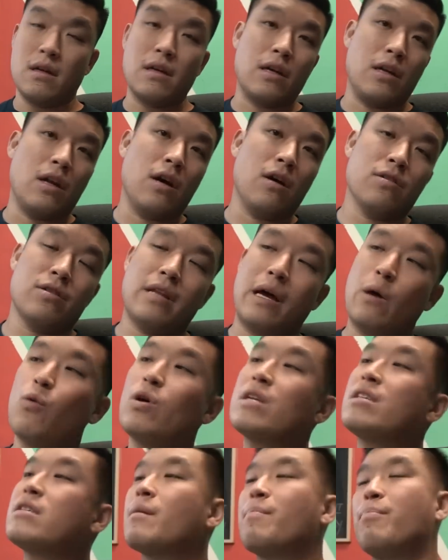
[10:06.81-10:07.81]
You know, like
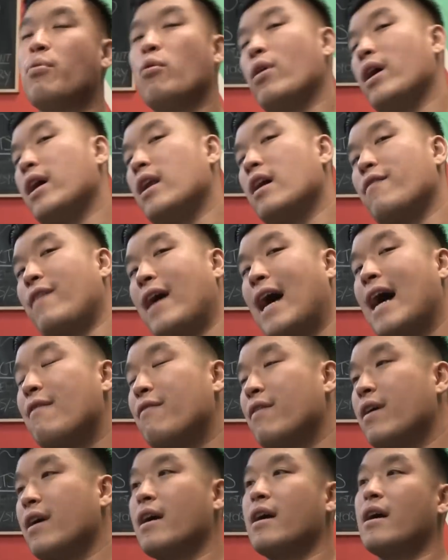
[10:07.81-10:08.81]
what's the point of
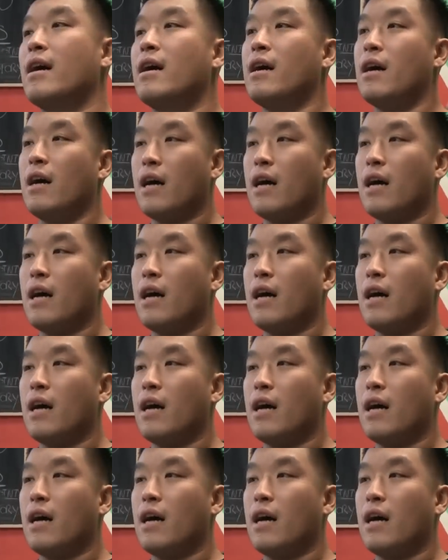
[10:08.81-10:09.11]
having